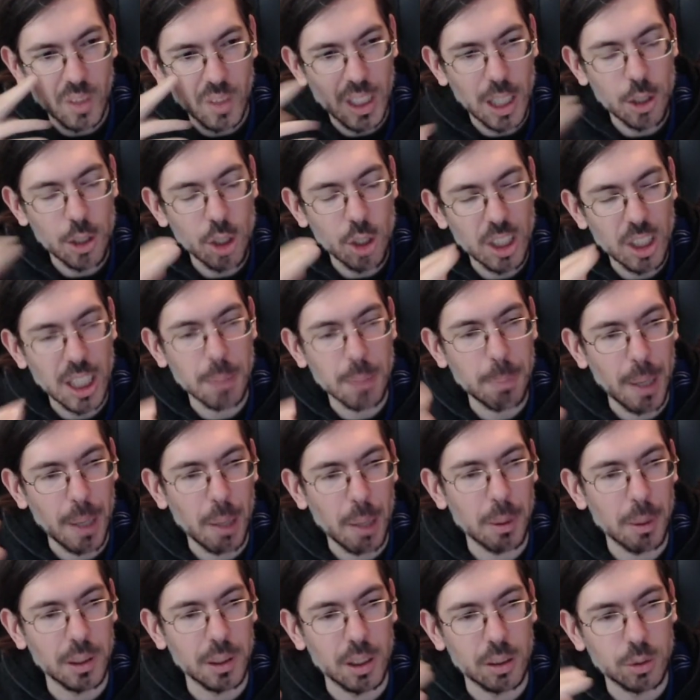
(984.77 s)
saw that
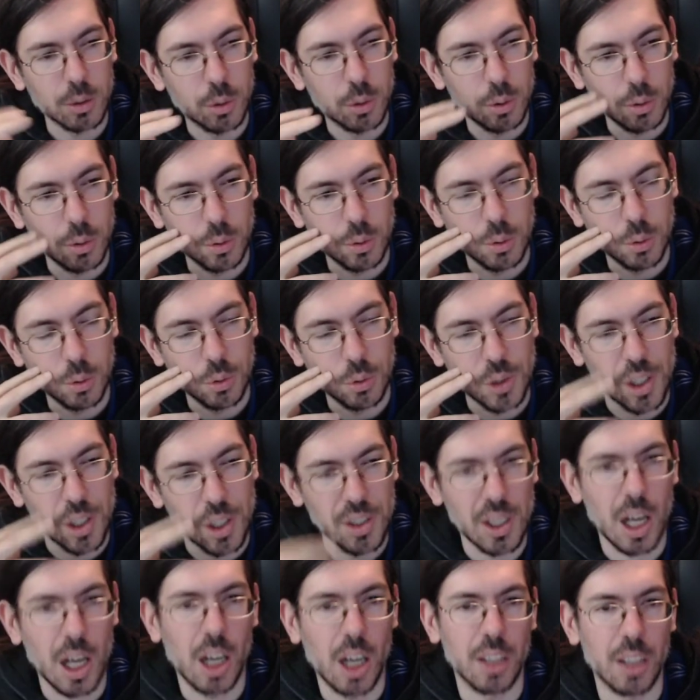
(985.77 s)
parallel to
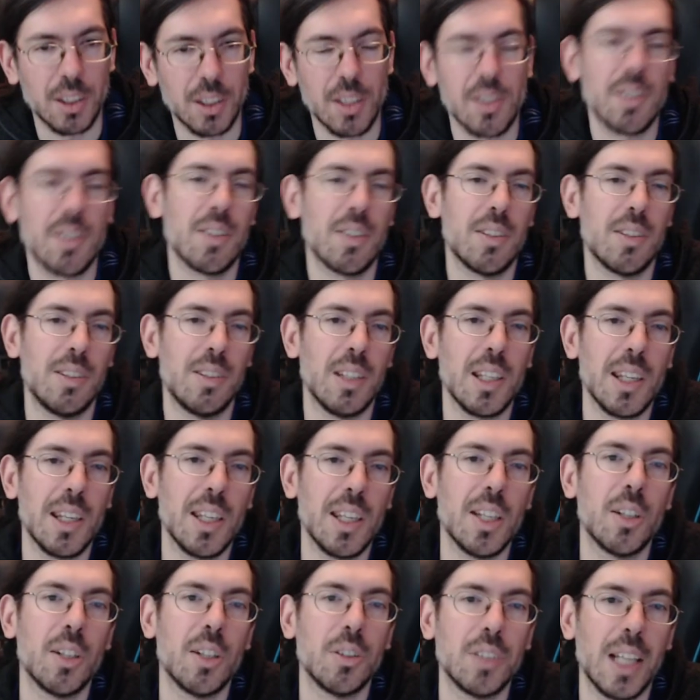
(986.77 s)
this artist
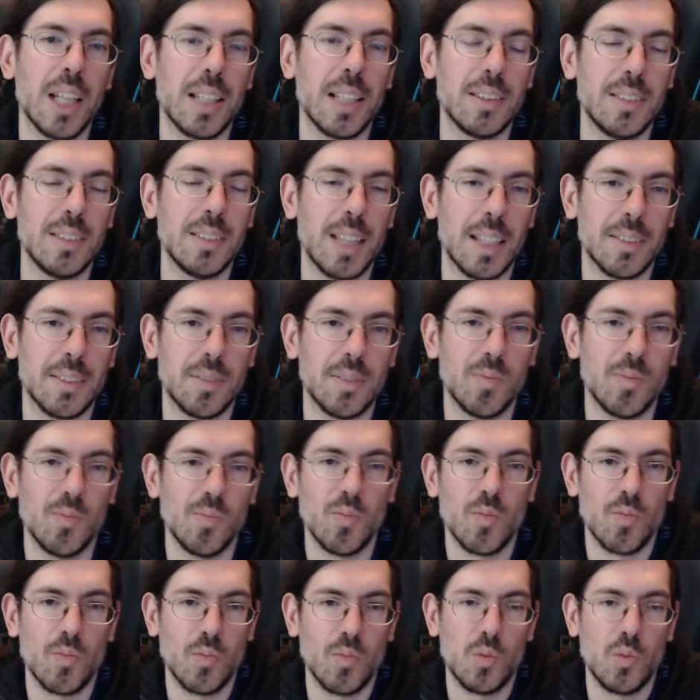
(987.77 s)
here that
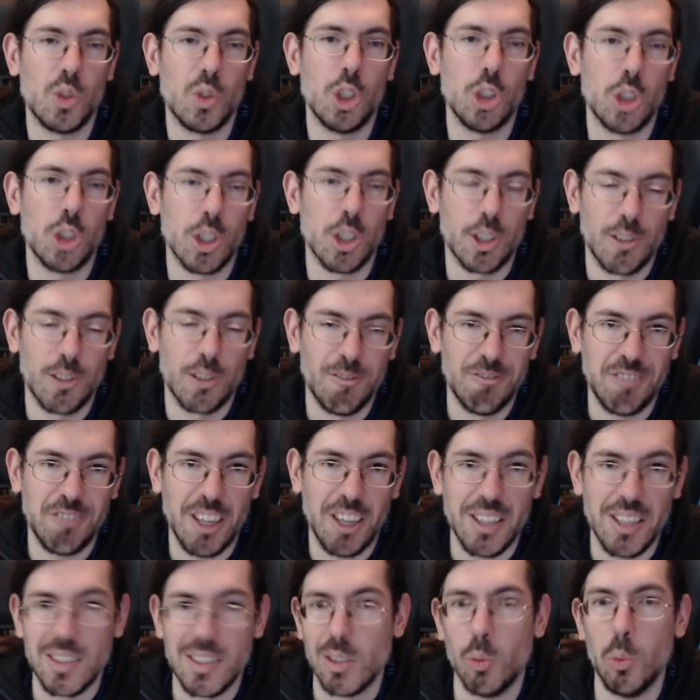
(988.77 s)
she just
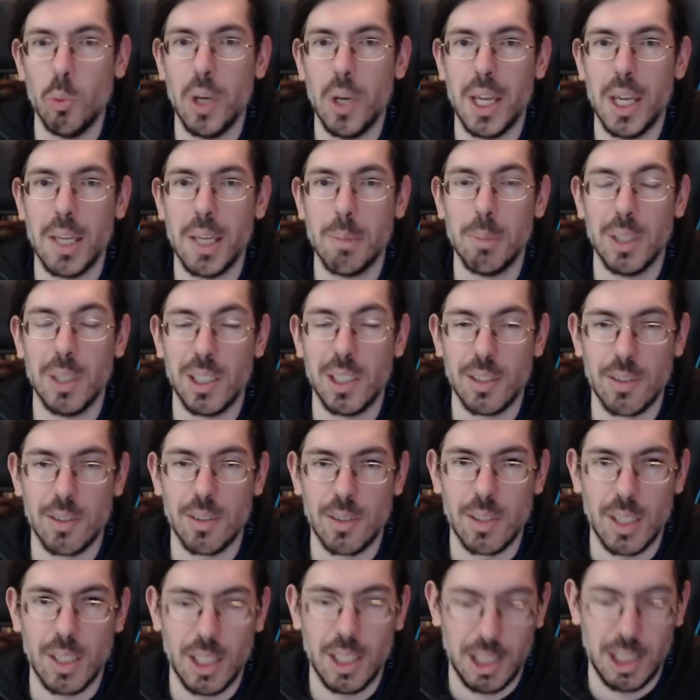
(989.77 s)
fades away
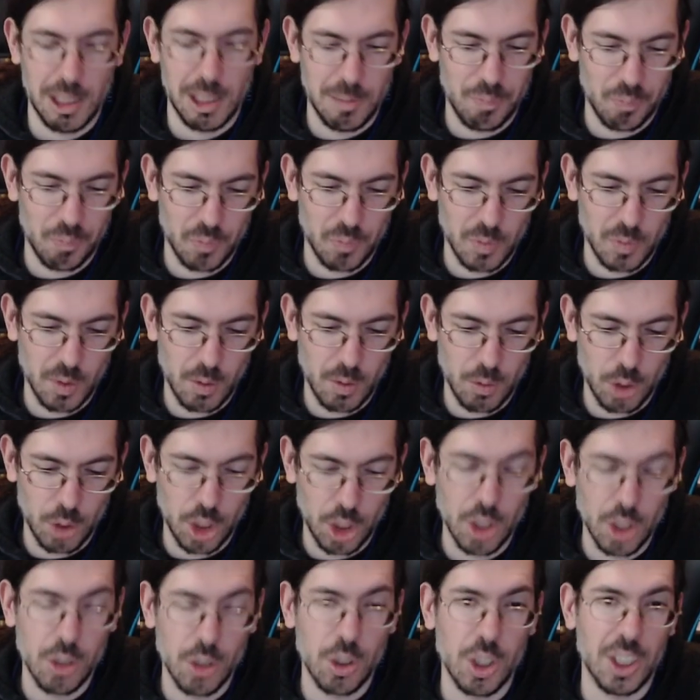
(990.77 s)
because
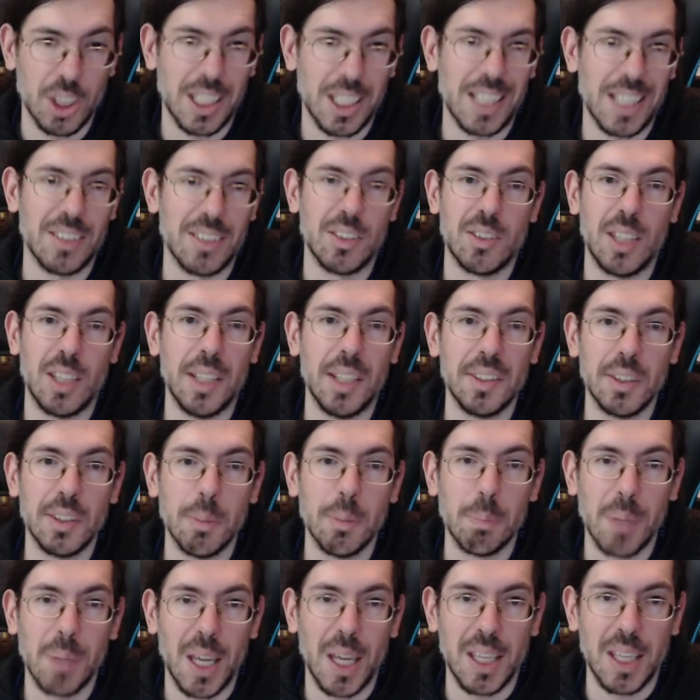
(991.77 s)
she can't take the
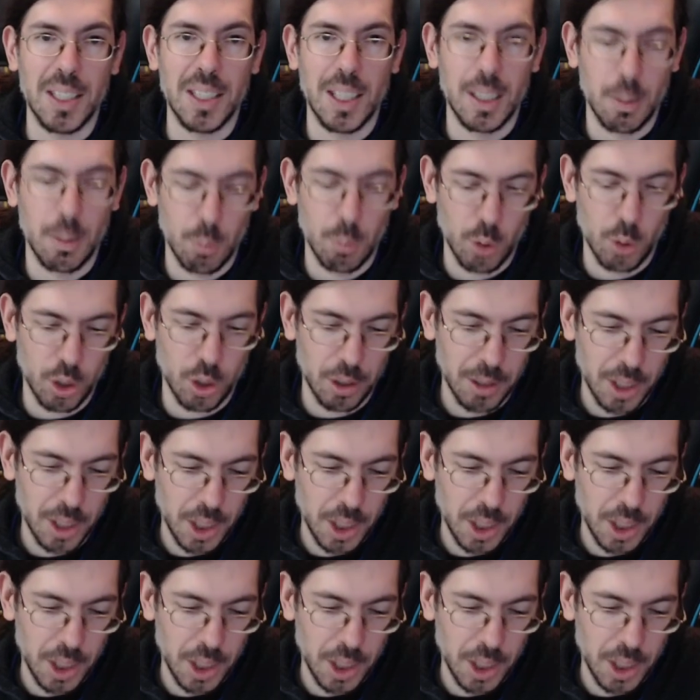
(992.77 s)
pain anymore.